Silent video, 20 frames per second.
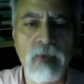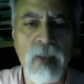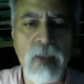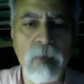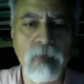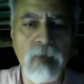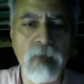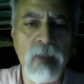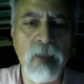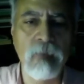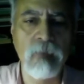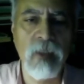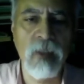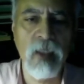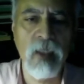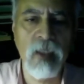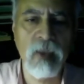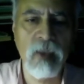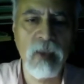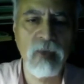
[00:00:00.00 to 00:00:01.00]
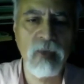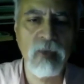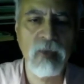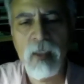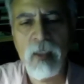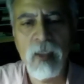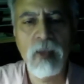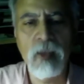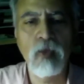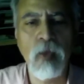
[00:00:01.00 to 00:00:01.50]
terms in English
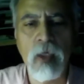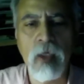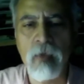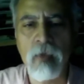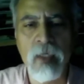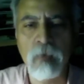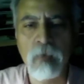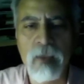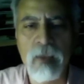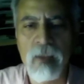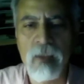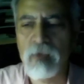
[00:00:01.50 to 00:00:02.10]
into our languages,